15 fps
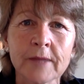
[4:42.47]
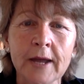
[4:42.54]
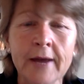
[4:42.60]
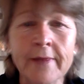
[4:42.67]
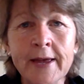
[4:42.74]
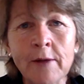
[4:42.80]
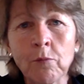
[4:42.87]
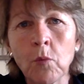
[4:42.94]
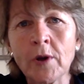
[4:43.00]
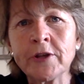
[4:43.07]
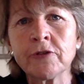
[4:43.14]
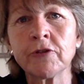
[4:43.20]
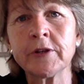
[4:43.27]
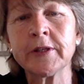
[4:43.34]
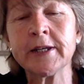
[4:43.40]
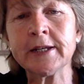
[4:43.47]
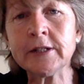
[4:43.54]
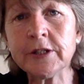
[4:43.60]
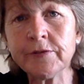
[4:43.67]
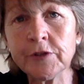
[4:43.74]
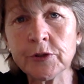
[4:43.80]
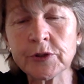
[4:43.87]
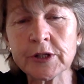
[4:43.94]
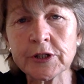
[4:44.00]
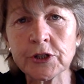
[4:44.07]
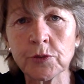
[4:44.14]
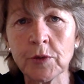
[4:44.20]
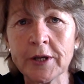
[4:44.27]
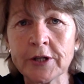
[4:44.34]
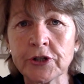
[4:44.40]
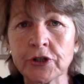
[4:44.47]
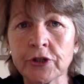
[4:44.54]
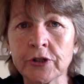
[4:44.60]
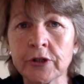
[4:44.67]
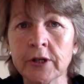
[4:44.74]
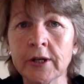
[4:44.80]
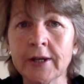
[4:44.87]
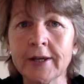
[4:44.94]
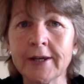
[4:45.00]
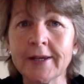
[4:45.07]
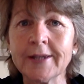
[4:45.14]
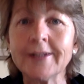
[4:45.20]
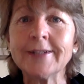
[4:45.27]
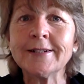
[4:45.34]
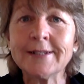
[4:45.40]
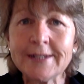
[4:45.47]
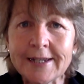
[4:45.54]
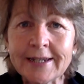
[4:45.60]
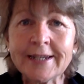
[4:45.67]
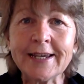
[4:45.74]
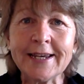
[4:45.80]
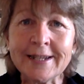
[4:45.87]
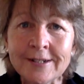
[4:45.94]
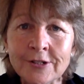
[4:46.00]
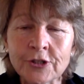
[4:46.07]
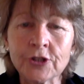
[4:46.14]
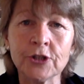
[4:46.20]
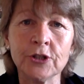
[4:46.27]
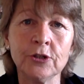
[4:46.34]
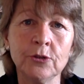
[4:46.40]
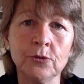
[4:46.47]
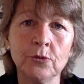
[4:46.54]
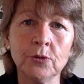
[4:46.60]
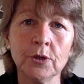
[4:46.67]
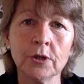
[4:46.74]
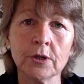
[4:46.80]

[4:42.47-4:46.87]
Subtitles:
And then when you're in the interview situation, dig into